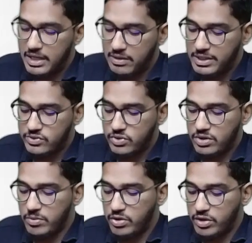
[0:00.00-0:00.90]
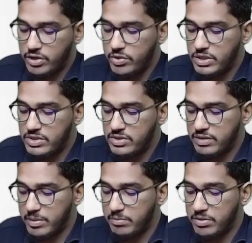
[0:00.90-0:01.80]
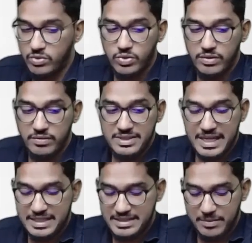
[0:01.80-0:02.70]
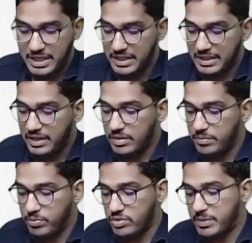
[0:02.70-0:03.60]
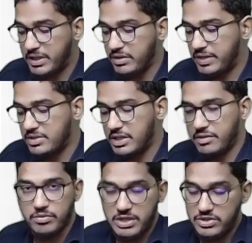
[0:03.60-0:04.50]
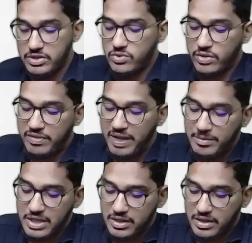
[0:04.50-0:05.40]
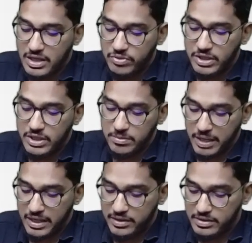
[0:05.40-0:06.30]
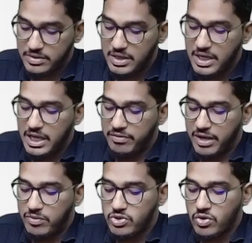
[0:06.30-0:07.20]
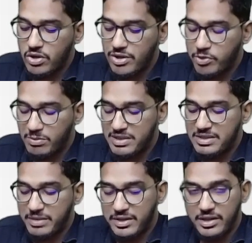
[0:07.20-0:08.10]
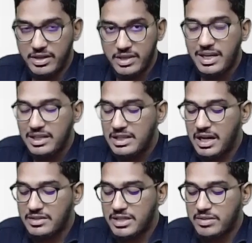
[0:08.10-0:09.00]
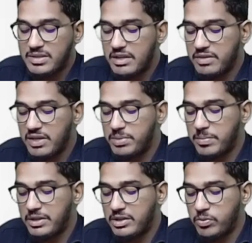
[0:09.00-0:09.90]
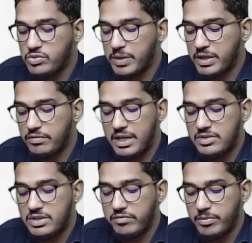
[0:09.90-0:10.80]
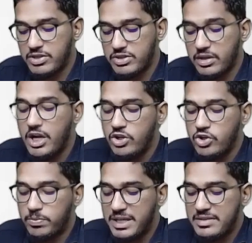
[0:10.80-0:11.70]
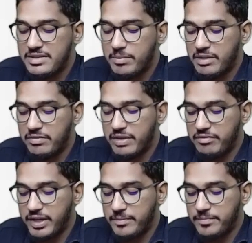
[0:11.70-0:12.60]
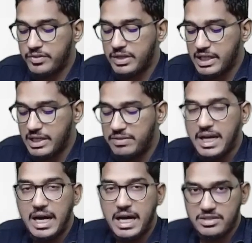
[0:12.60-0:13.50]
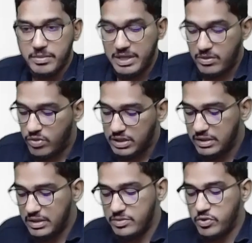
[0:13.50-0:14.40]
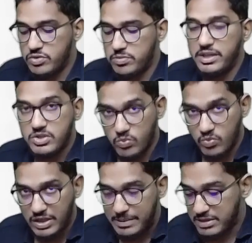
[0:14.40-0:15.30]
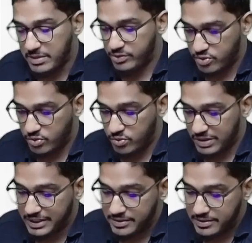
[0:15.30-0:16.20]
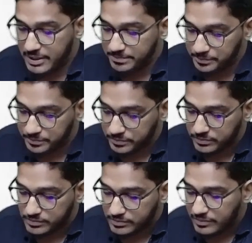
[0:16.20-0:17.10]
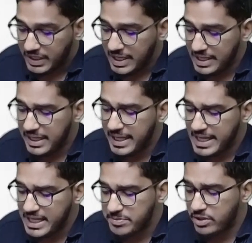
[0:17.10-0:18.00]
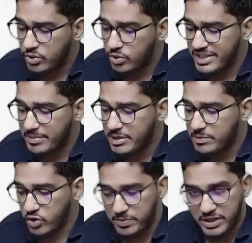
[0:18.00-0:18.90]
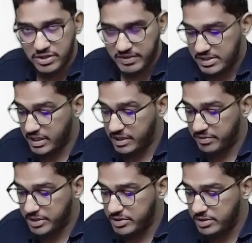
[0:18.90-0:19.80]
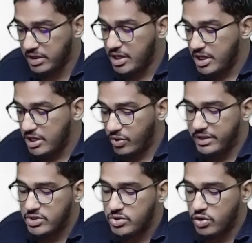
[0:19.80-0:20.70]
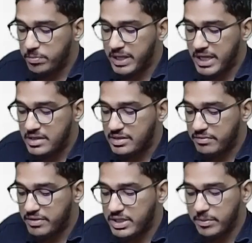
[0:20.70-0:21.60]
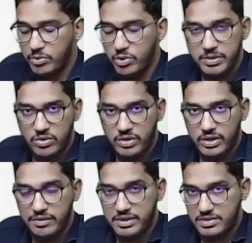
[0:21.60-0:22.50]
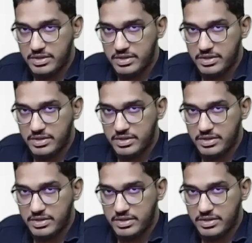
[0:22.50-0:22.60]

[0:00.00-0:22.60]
Now let us talk about duties of the member, whoever is examining that prospective financial information. So if I am a chartered accountant in practice, if I was called upon by some entity, they are asking me, sir, we have prepared the prospective financial information, you please come and verify. If they ask me what are the responsibilities, what I am supposed to do, let us see. In an engagement to examine prospective financial information, the auditor should obtain sufficient appropriate audit evidence.